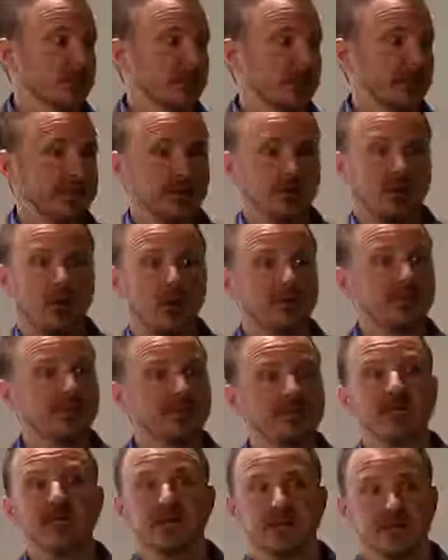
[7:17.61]
I did all the
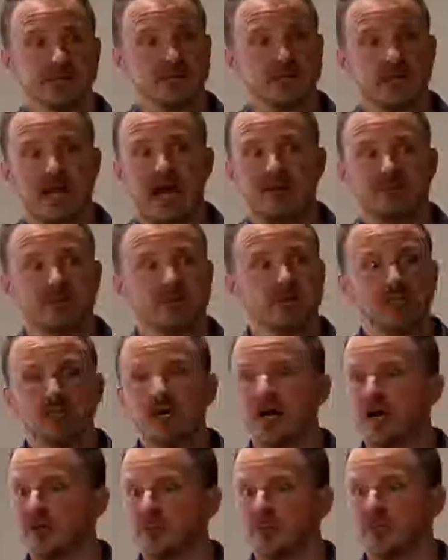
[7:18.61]
things that have to be
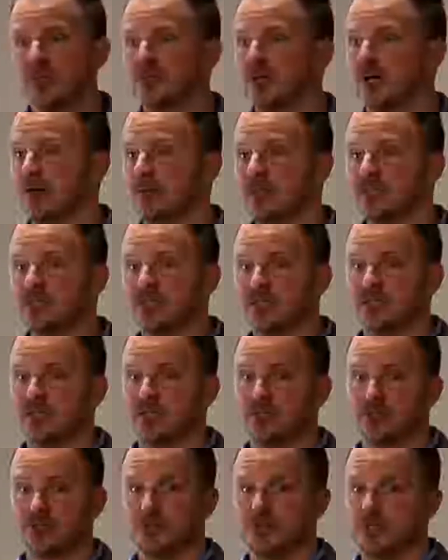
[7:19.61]
done when you start a business
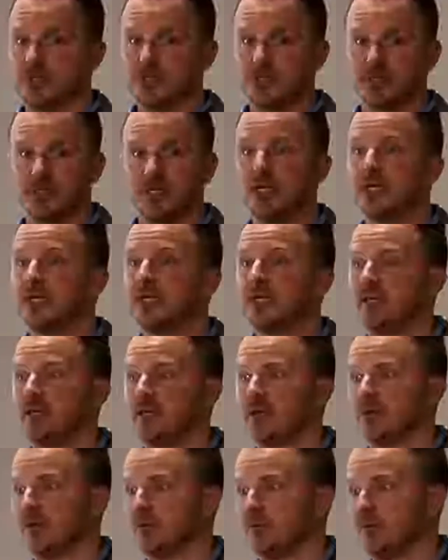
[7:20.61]
and you're just a kid and
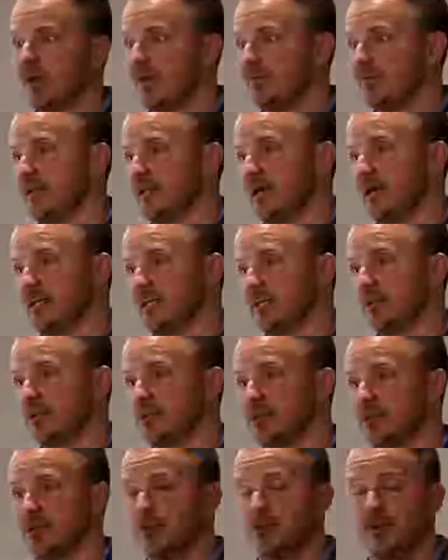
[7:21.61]
you don't have any idea
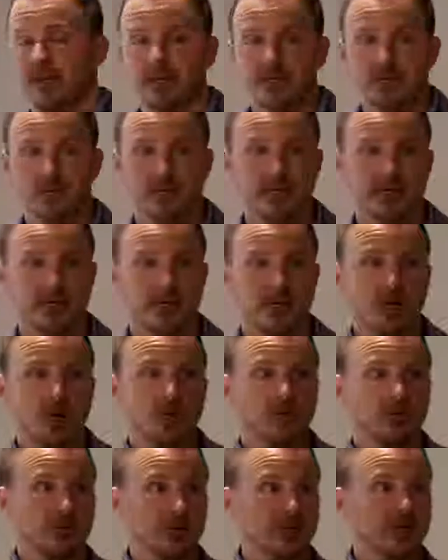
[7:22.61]
what you're doing and you make
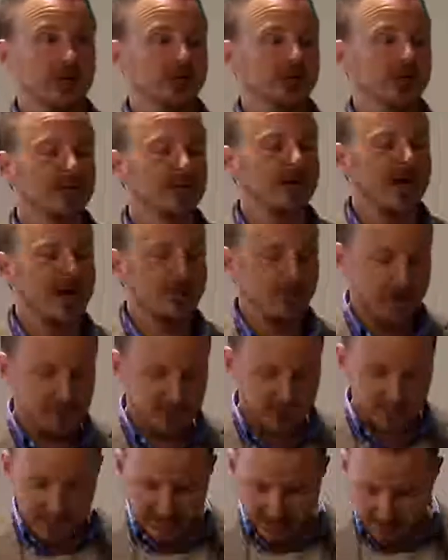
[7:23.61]
really, really bad
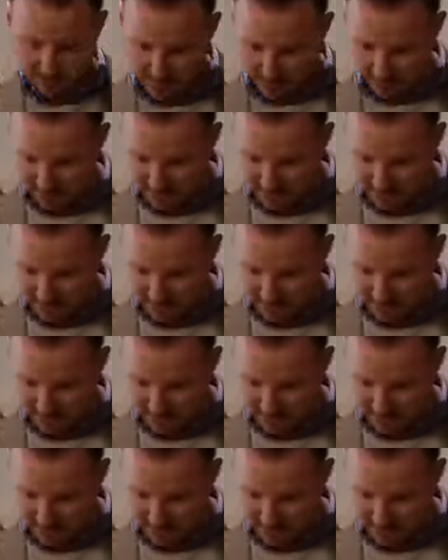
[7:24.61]
websites back